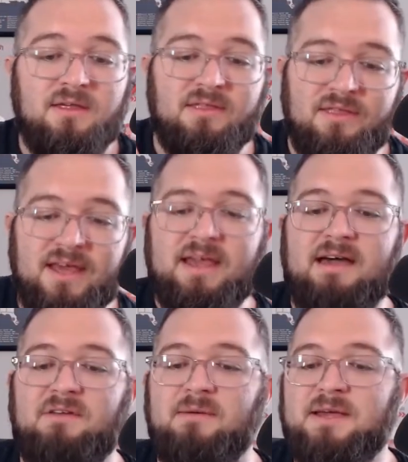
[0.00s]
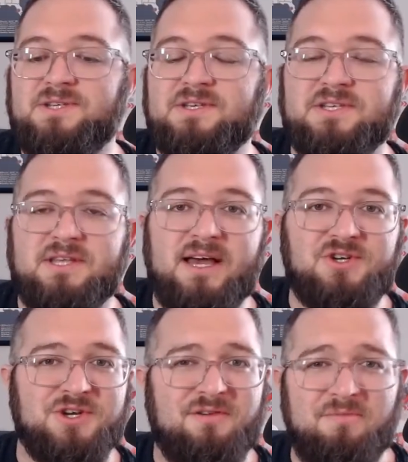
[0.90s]
They have an amazing
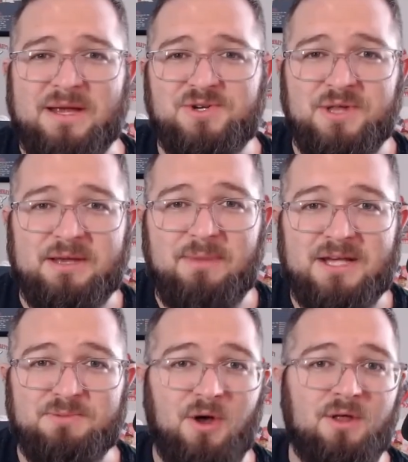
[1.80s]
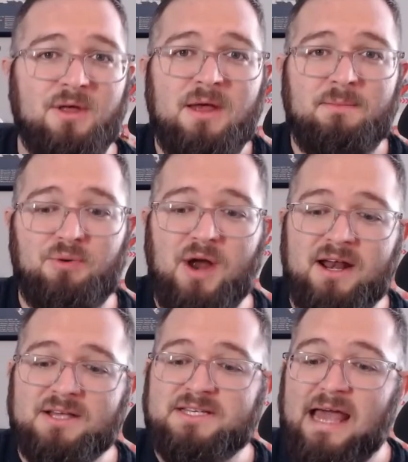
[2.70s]
selection of Major League Baseball
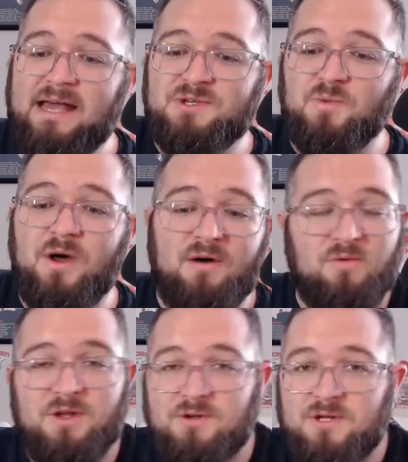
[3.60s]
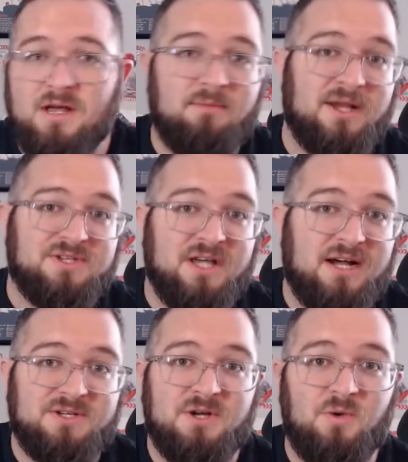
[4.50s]
products as well when you're talking about
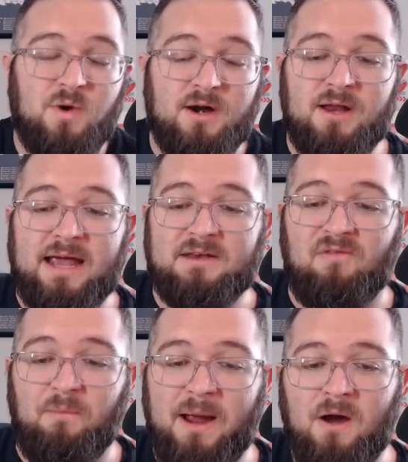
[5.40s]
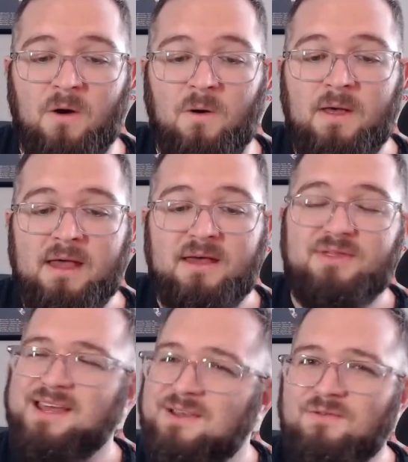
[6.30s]
socks, underwear, and active apparel
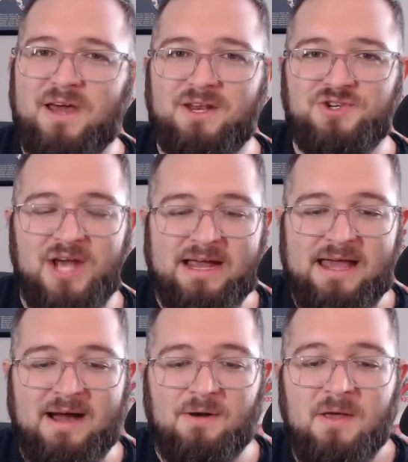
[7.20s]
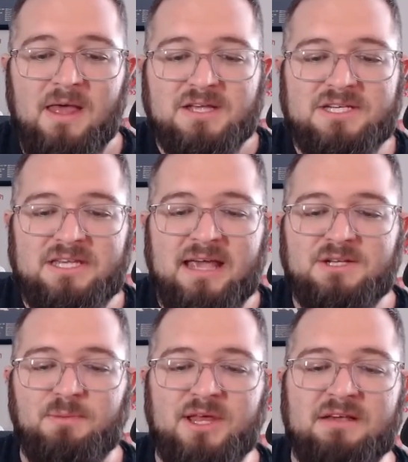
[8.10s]
that you've got to check out. Stance
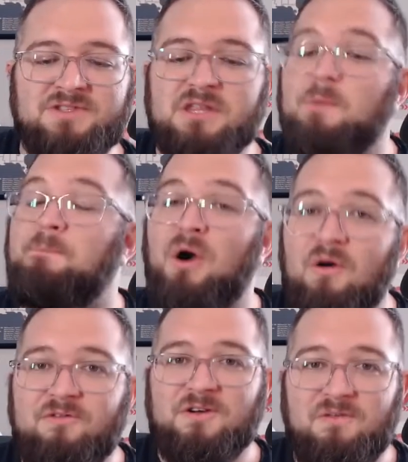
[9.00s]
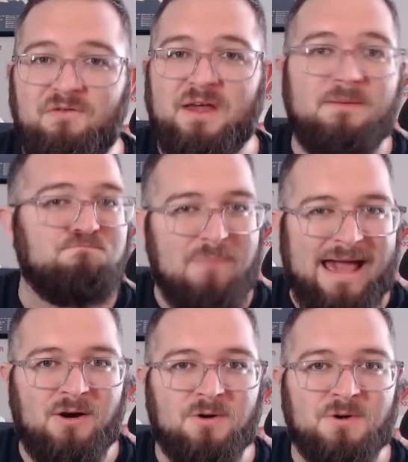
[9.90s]
believes that the perfect fit
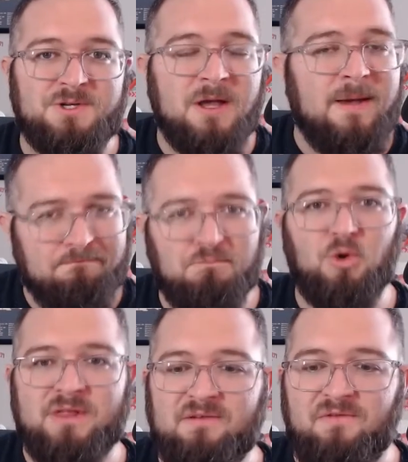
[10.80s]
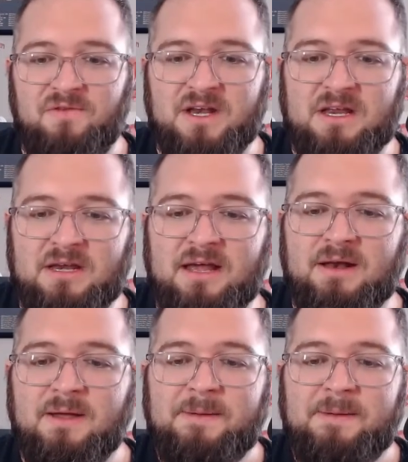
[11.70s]
matters more than fitting in.